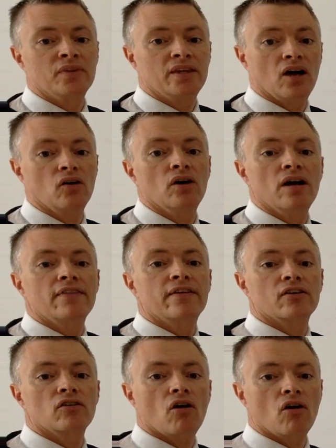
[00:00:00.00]
Now,
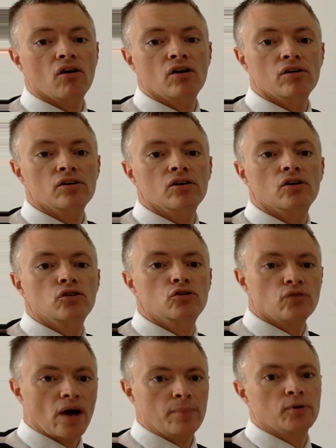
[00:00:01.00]
there are
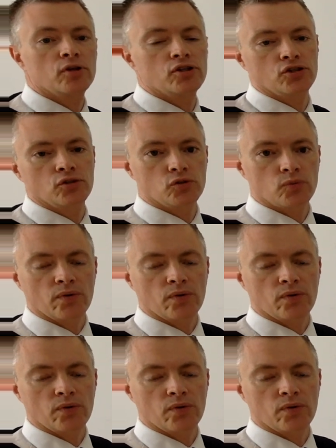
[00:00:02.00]
grammar issues